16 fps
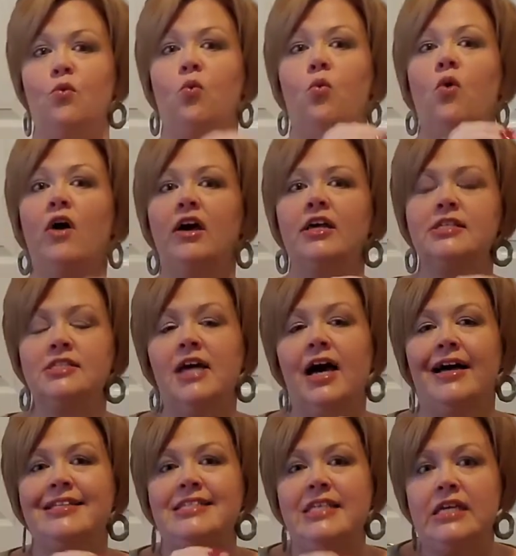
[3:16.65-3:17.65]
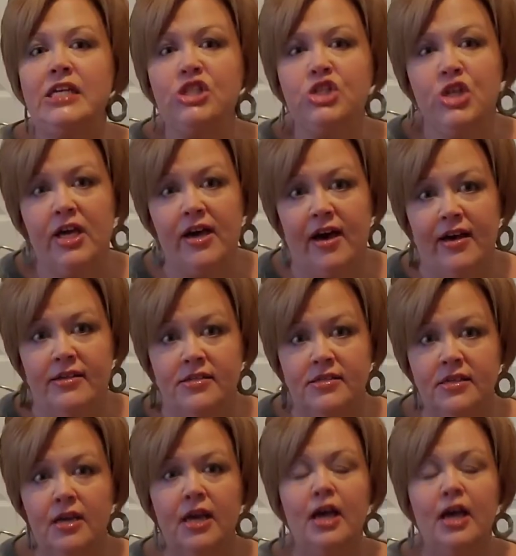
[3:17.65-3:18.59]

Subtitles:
what is God teaching us